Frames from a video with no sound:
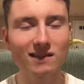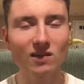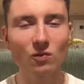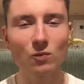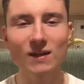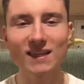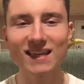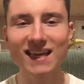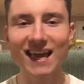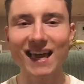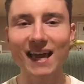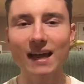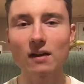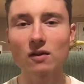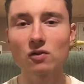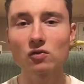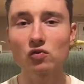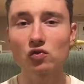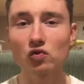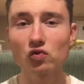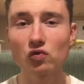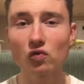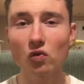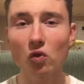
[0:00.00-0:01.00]
that we can't
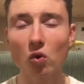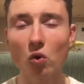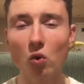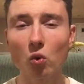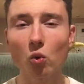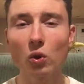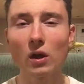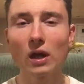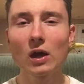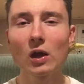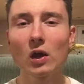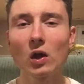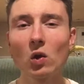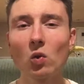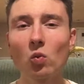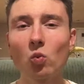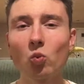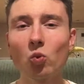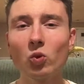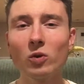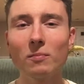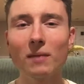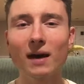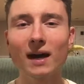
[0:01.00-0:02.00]
control,
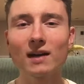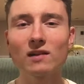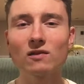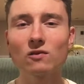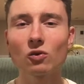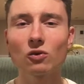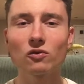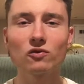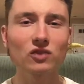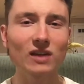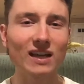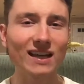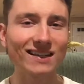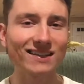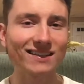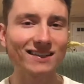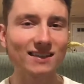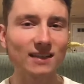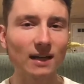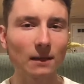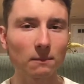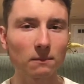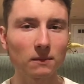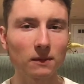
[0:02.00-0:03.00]
we might as well
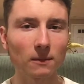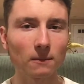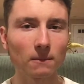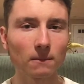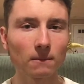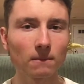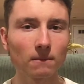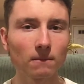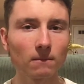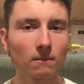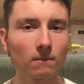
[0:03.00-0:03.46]
accept them,